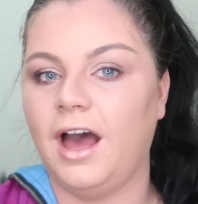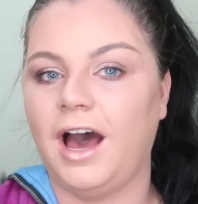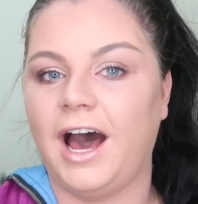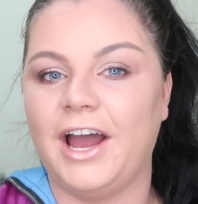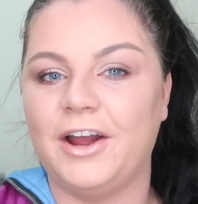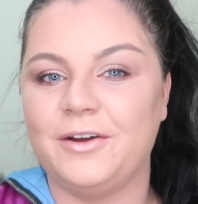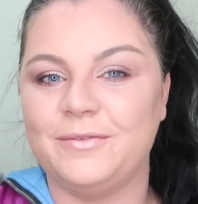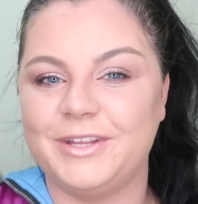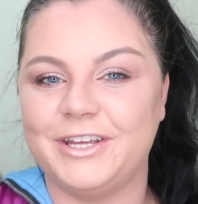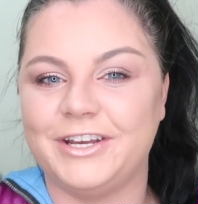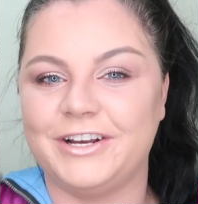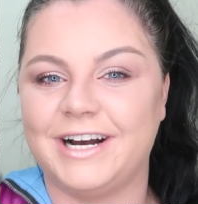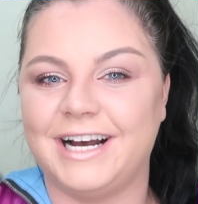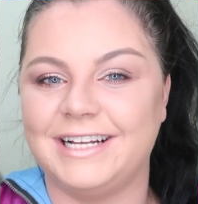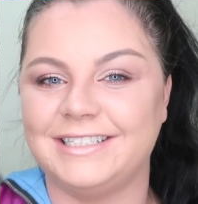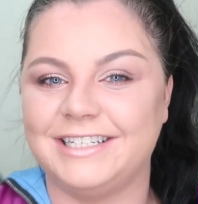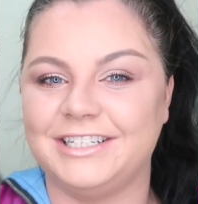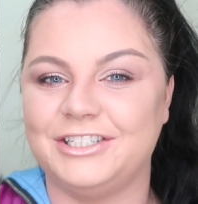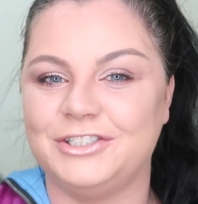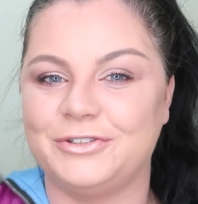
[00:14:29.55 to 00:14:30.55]
I hope that you
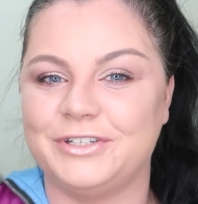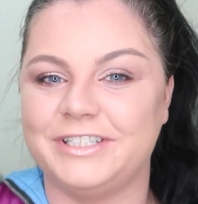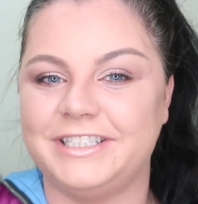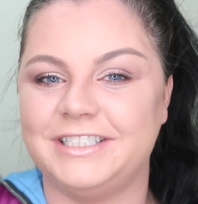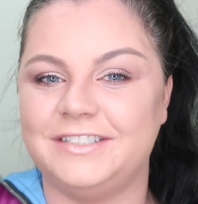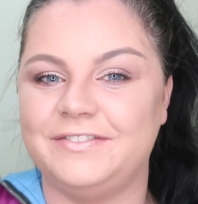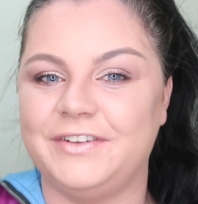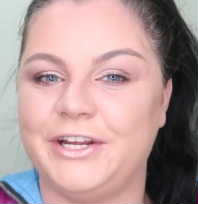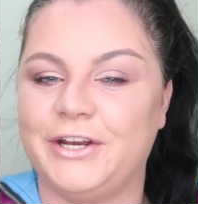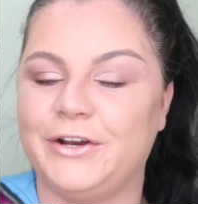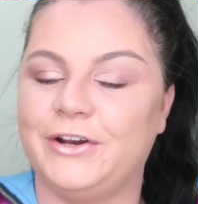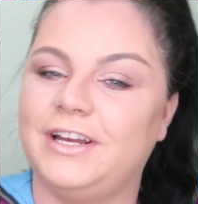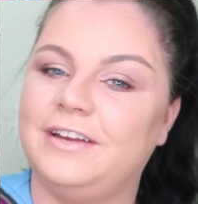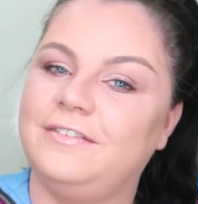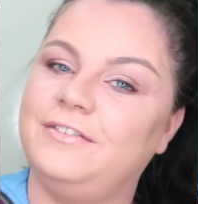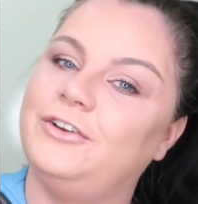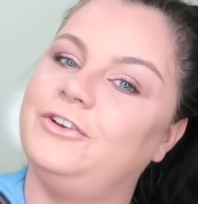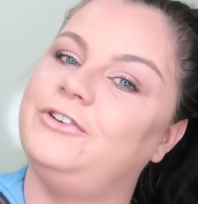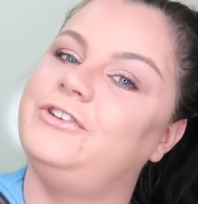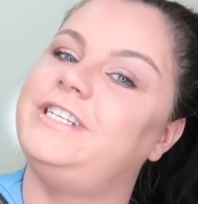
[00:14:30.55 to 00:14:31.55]
guys enjoyed this video.
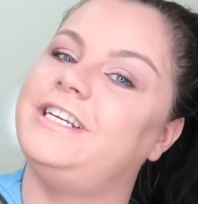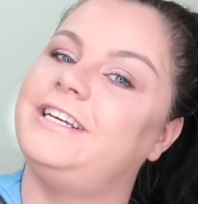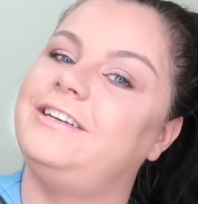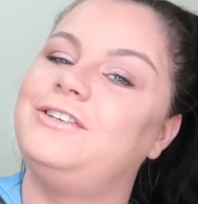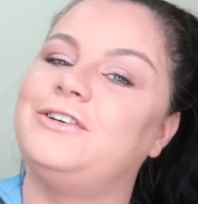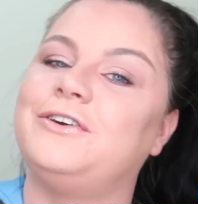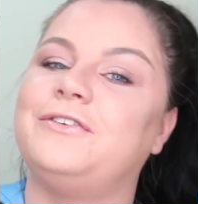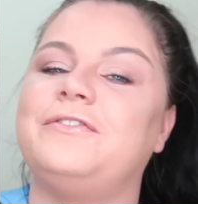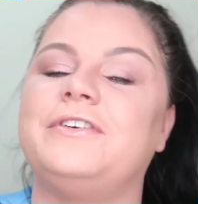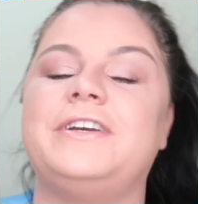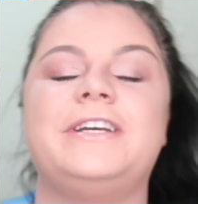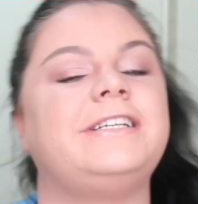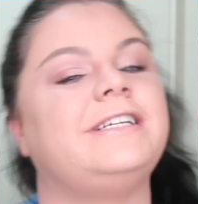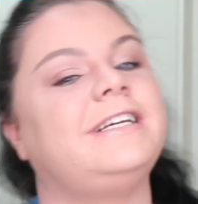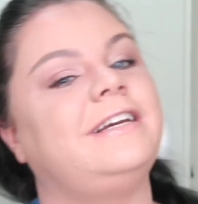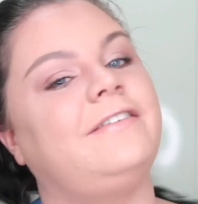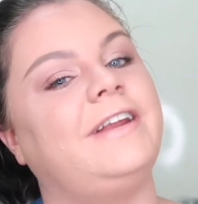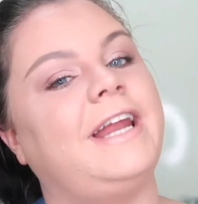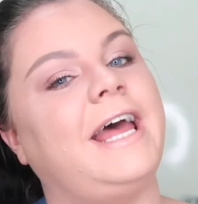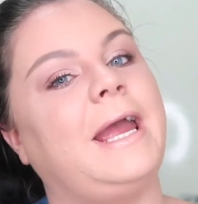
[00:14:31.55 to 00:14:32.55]
If you did, don't forget to
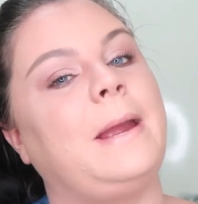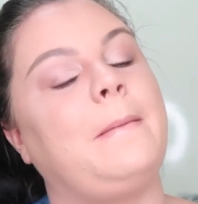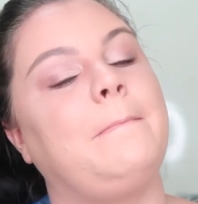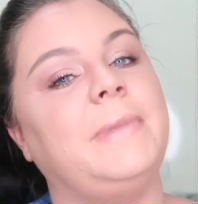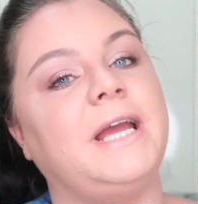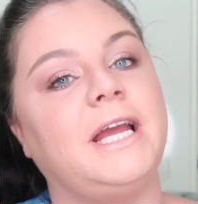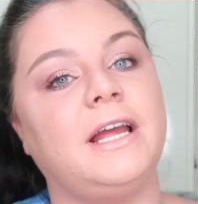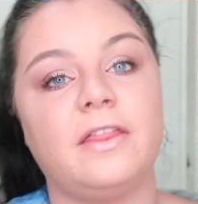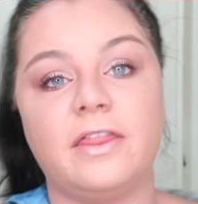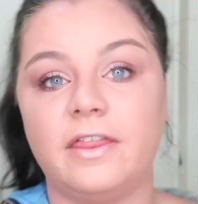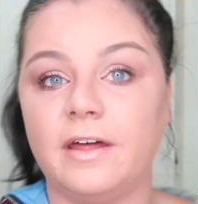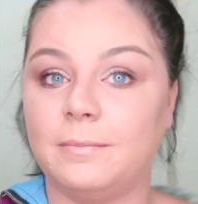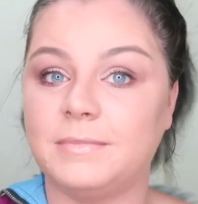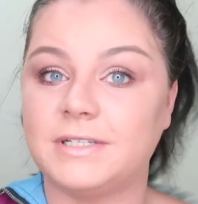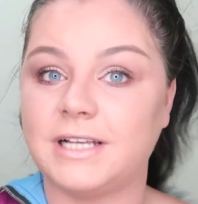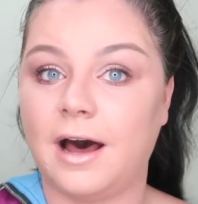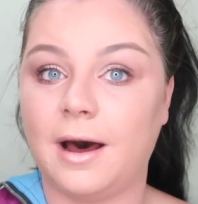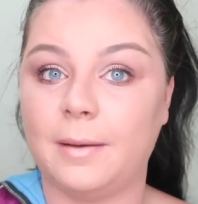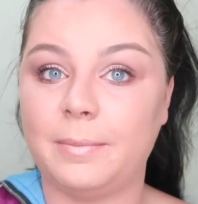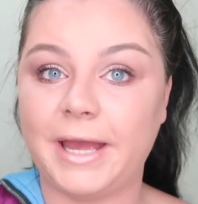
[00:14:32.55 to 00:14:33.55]
give it a big
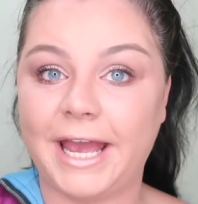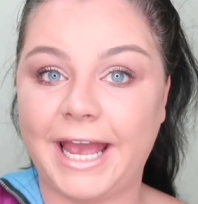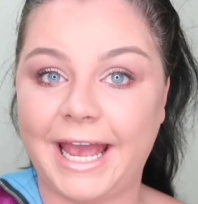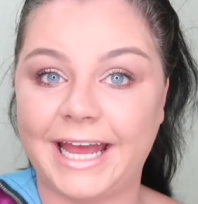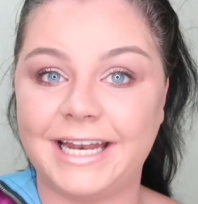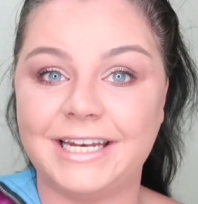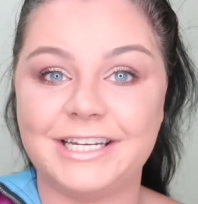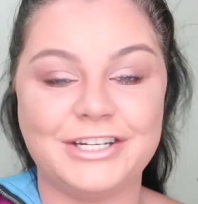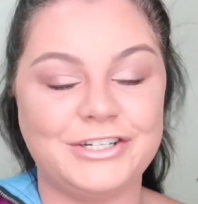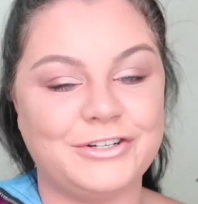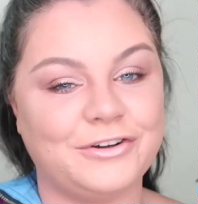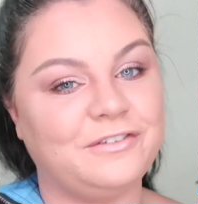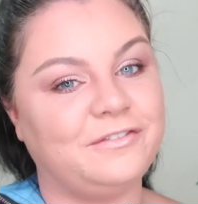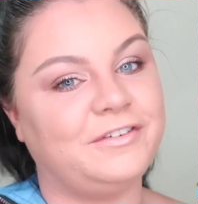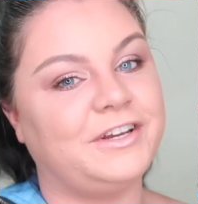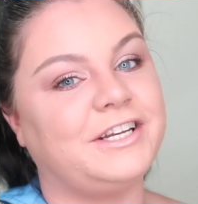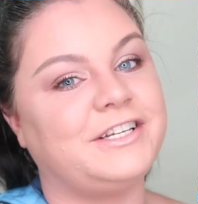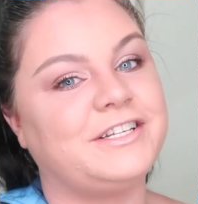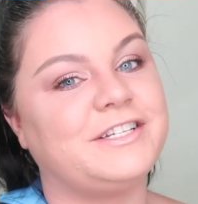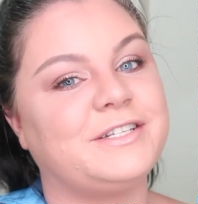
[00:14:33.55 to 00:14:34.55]
thumbs up, and don't
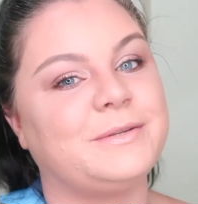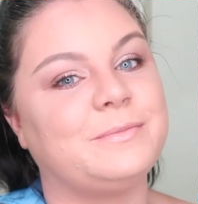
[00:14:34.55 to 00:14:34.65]
forget to